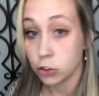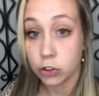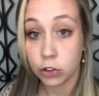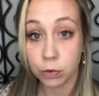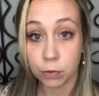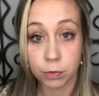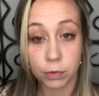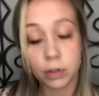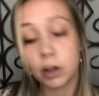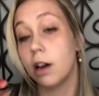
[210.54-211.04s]

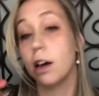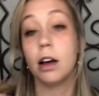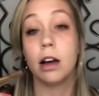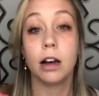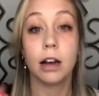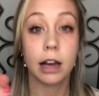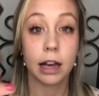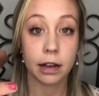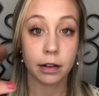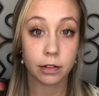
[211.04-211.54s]
to
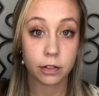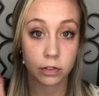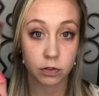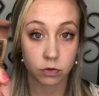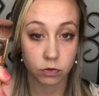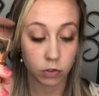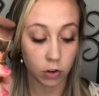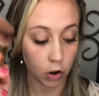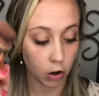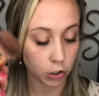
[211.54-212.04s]

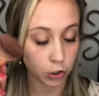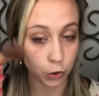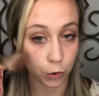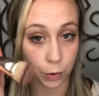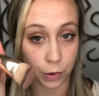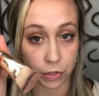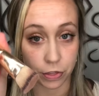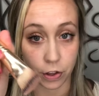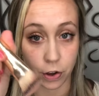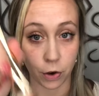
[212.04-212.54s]
contour
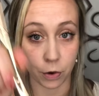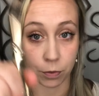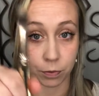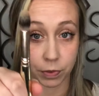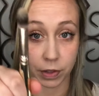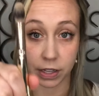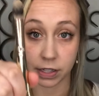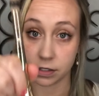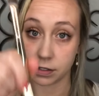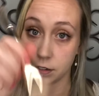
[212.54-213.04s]
with, though,
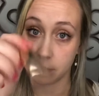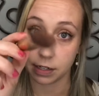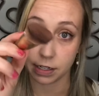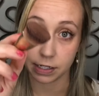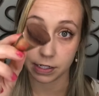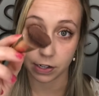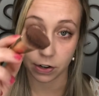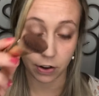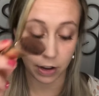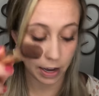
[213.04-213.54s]
is the
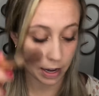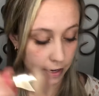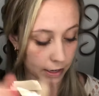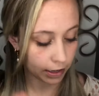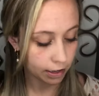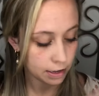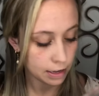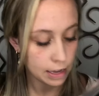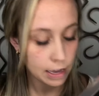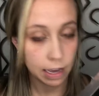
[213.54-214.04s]
Detail HAC.
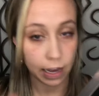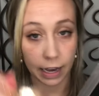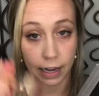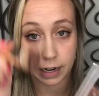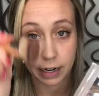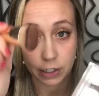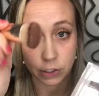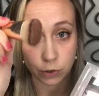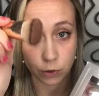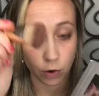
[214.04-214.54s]
And
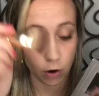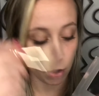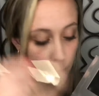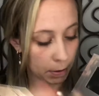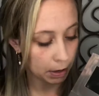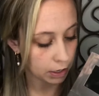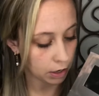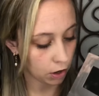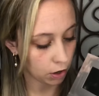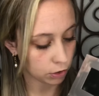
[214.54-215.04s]
I do all
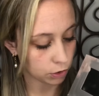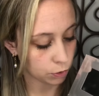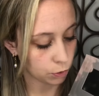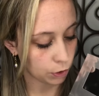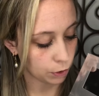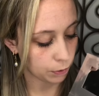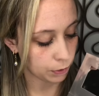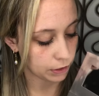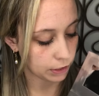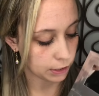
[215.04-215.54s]
my
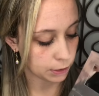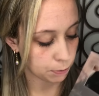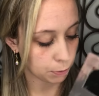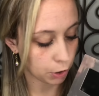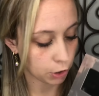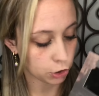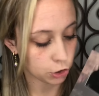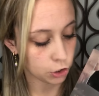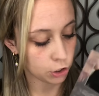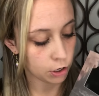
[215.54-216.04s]
contouring with this
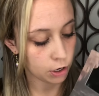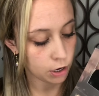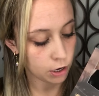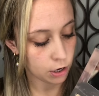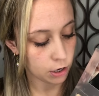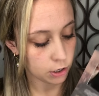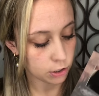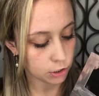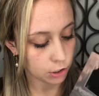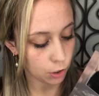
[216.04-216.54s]
brush.
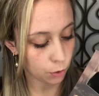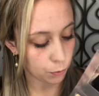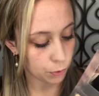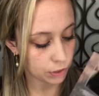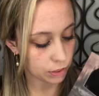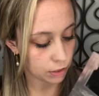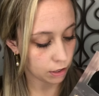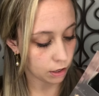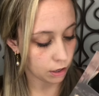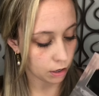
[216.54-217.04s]
So
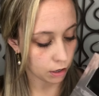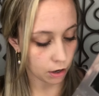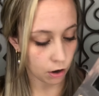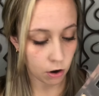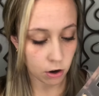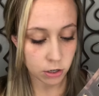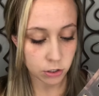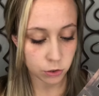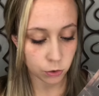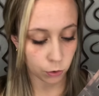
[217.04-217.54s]
with the
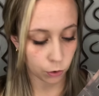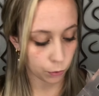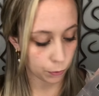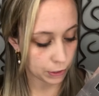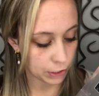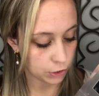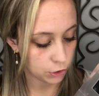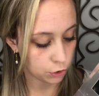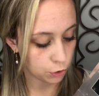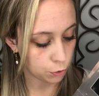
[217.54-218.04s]
contour,
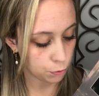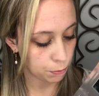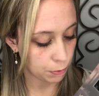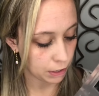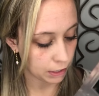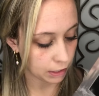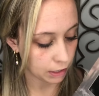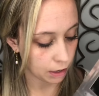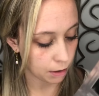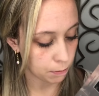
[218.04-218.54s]
we do
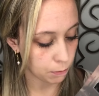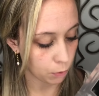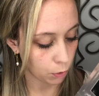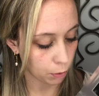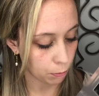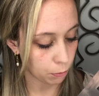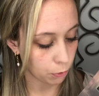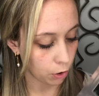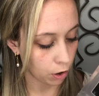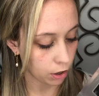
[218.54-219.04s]
pick up
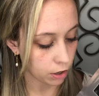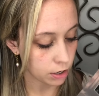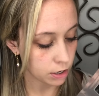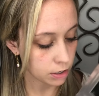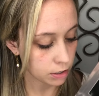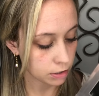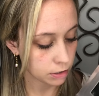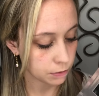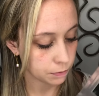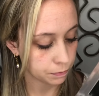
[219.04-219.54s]
more
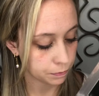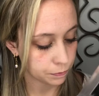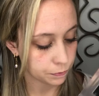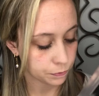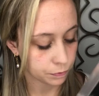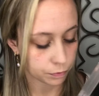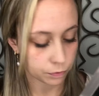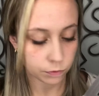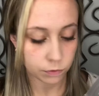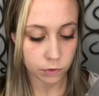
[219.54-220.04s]
product.
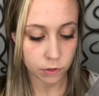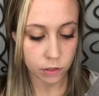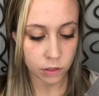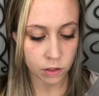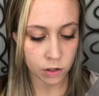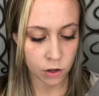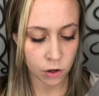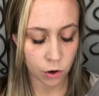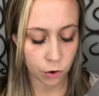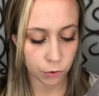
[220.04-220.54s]

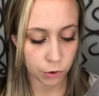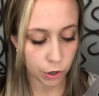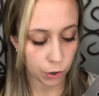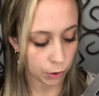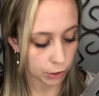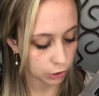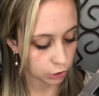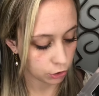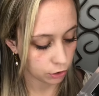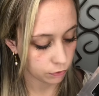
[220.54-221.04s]
Oh no,
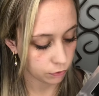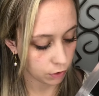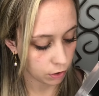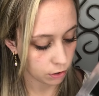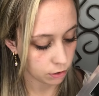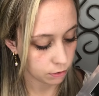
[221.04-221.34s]
I should have